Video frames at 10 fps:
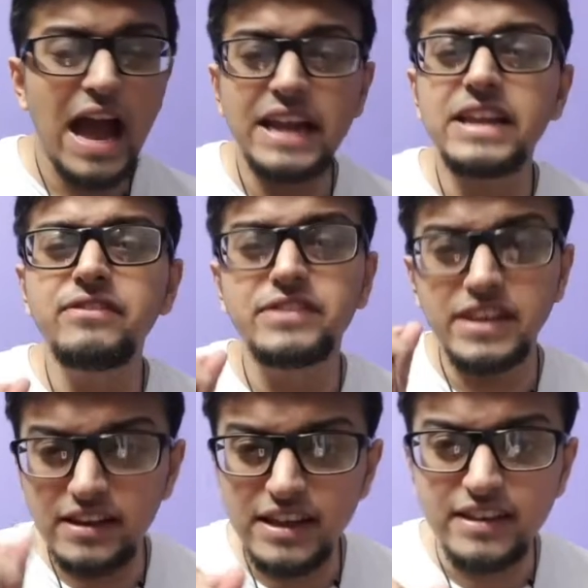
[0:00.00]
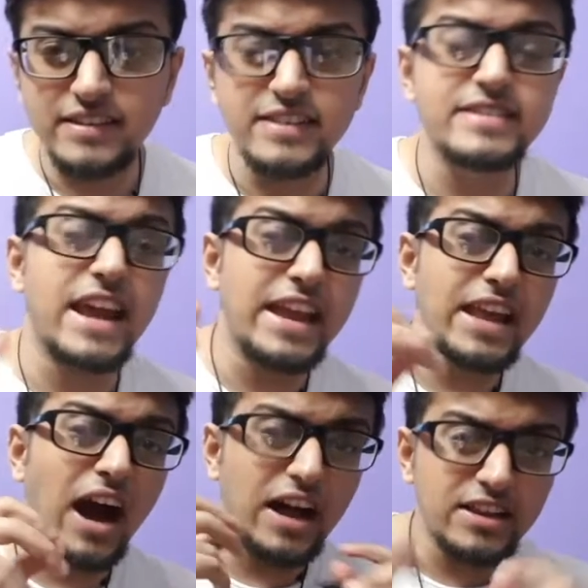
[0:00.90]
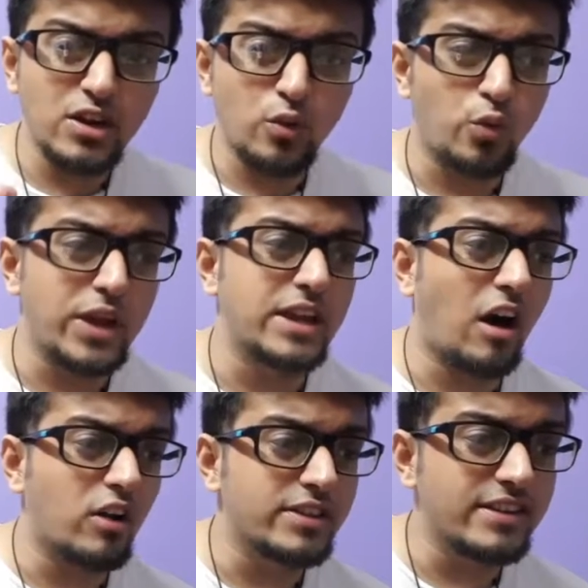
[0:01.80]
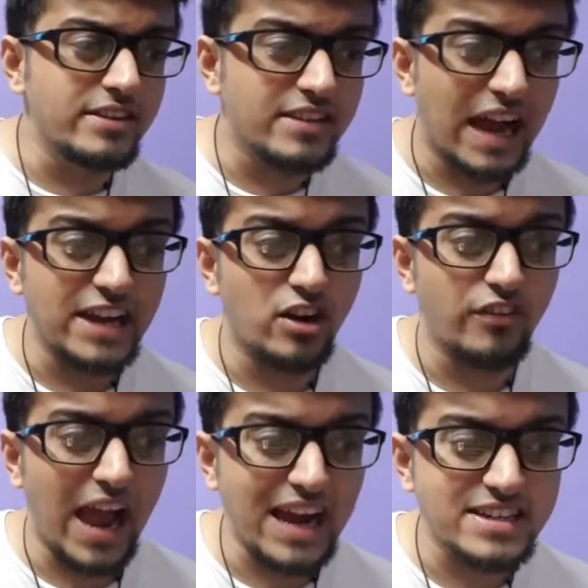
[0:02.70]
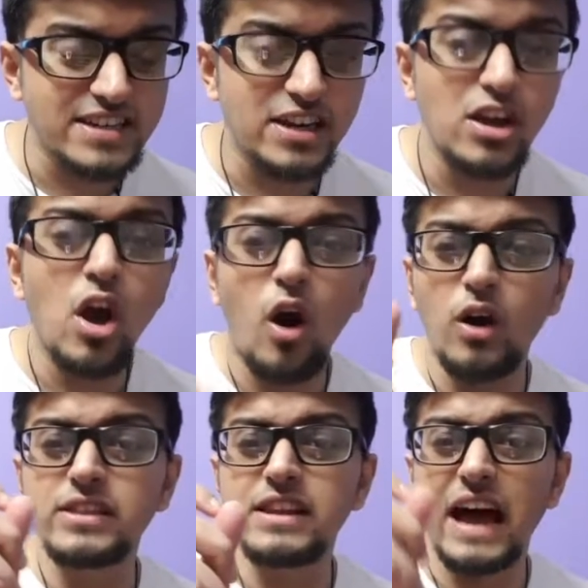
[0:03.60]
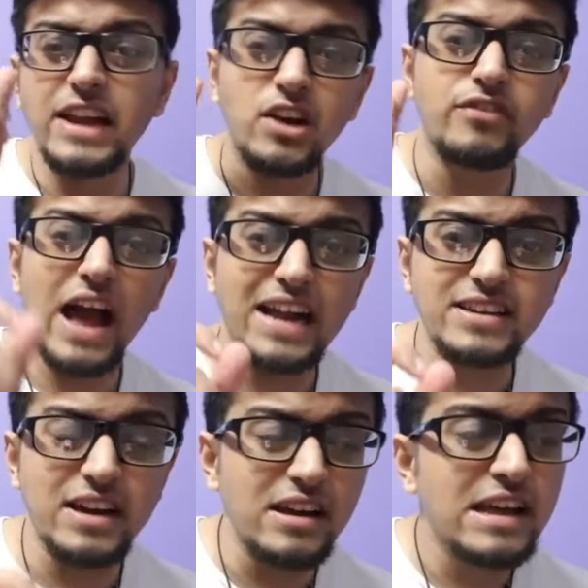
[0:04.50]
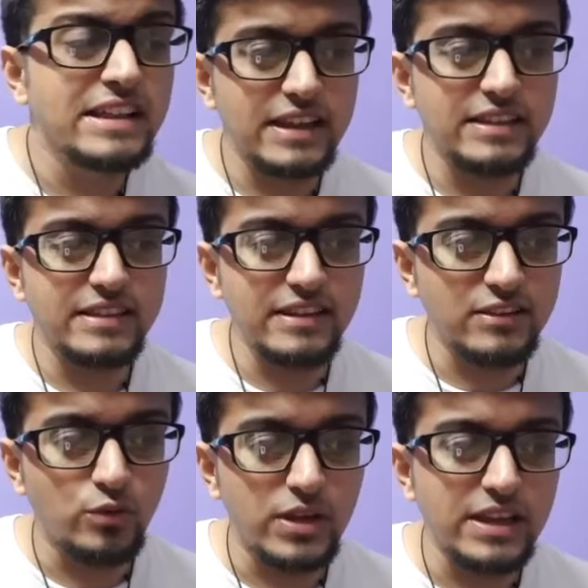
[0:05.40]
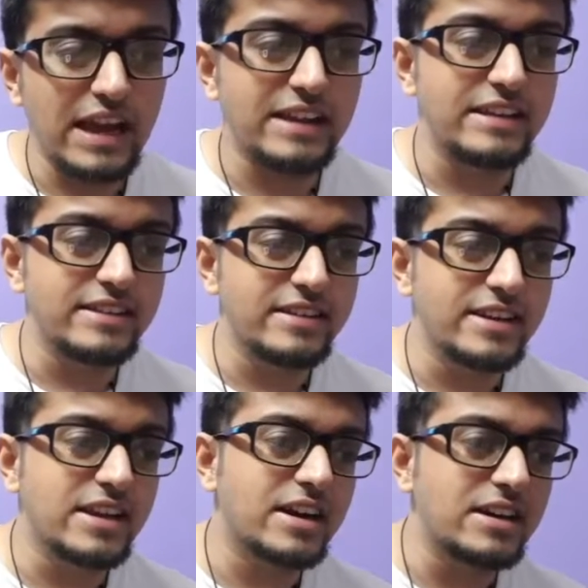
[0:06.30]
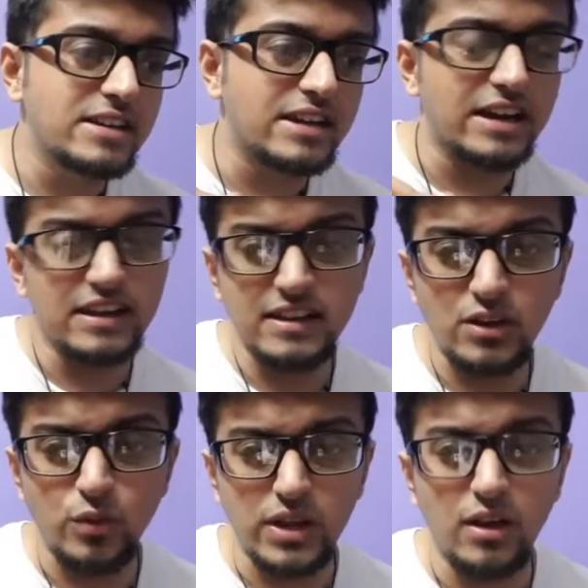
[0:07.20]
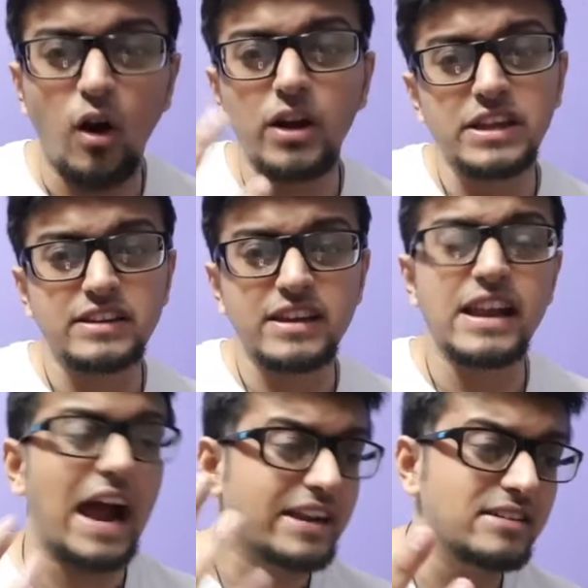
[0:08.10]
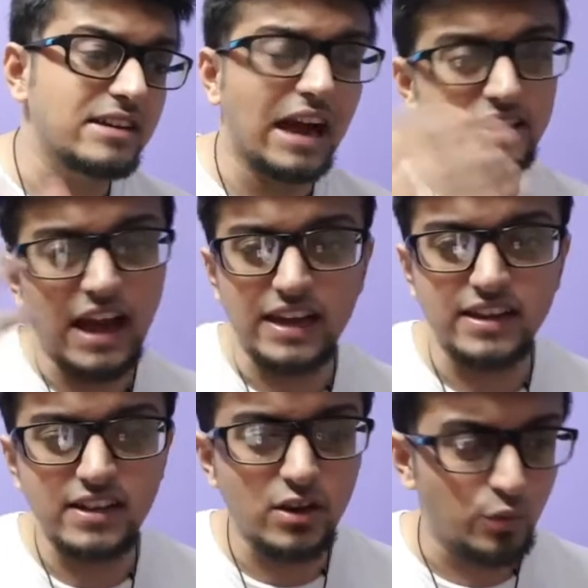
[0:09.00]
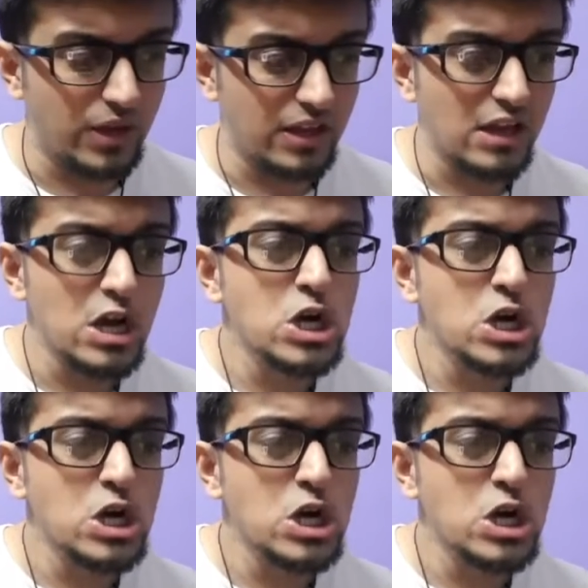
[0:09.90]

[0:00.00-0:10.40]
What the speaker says: And if there exists any other queen on this line of action or the line of attack, then this queen can easily cut the another queen or it can attack at the another queen.